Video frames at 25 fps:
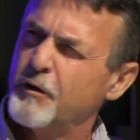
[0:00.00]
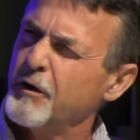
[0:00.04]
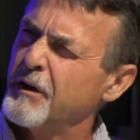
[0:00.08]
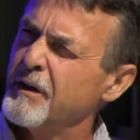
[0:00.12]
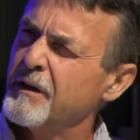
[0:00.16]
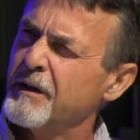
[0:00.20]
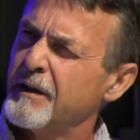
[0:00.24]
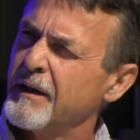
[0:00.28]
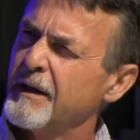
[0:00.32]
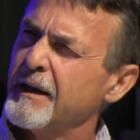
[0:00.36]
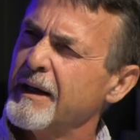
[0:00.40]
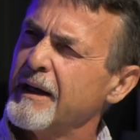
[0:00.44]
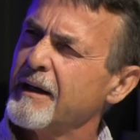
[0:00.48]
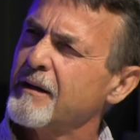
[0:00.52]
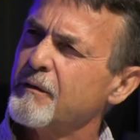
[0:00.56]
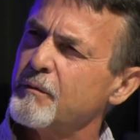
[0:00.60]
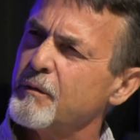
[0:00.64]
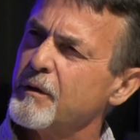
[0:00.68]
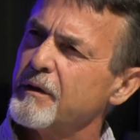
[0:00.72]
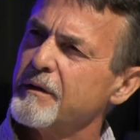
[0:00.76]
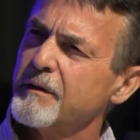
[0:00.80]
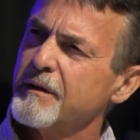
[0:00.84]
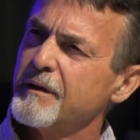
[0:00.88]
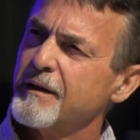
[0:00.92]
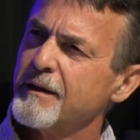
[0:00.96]
I couldn't
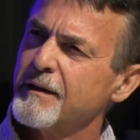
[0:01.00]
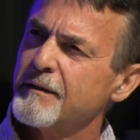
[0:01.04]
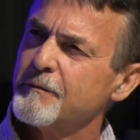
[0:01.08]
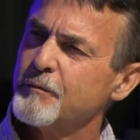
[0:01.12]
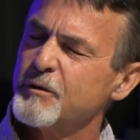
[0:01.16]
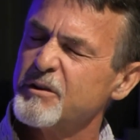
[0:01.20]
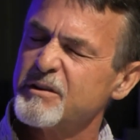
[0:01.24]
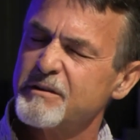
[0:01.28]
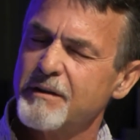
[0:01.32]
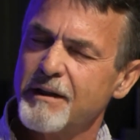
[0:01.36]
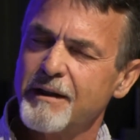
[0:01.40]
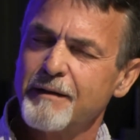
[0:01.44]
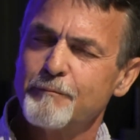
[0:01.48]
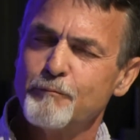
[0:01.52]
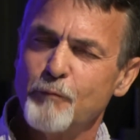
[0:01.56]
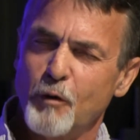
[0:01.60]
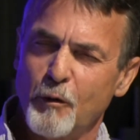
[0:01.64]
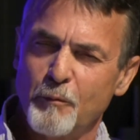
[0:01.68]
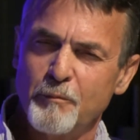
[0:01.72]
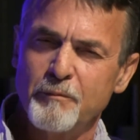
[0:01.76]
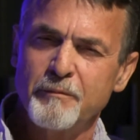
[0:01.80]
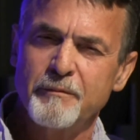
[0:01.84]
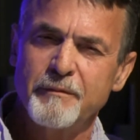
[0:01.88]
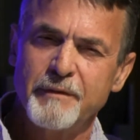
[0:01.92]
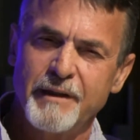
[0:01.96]
connect with. It was like,
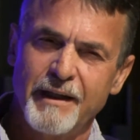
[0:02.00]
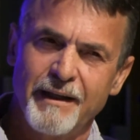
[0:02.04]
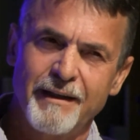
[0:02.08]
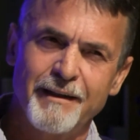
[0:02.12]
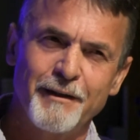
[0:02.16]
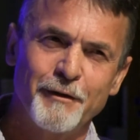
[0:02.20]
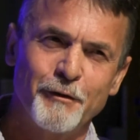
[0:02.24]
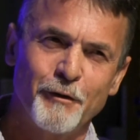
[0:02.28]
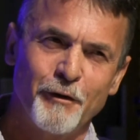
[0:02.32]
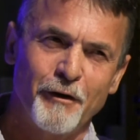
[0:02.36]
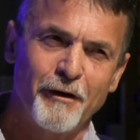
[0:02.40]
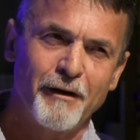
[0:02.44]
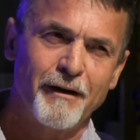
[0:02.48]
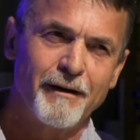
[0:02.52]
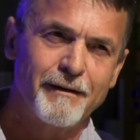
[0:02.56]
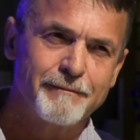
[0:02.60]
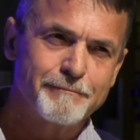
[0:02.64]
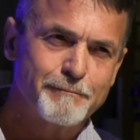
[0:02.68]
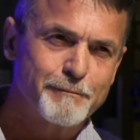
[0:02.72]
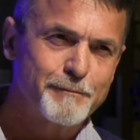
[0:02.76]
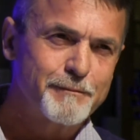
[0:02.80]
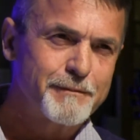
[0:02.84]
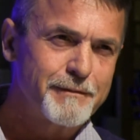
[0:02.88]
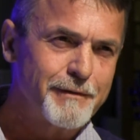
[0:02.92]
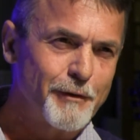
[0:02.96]
Mom, you
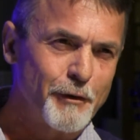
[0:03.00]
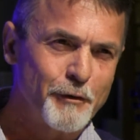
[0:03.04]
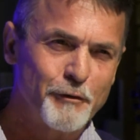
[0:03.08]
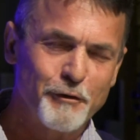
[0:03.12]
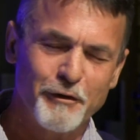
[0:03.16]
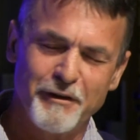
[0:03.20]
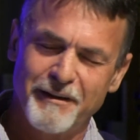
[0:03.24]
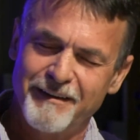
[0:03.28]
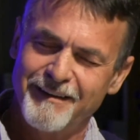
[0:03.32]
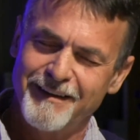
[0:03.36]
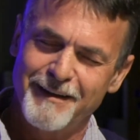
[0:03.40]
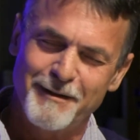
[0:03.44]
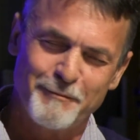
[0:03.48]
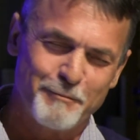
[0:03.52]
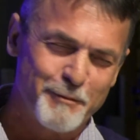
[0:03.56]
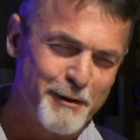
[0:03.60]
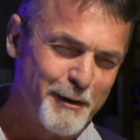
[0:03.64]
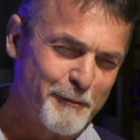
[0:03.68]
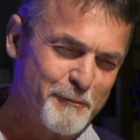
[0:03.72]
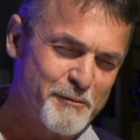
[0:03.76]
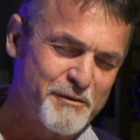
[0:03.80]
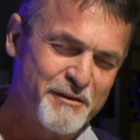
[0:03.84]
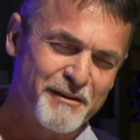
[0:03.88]
are on your deathbed.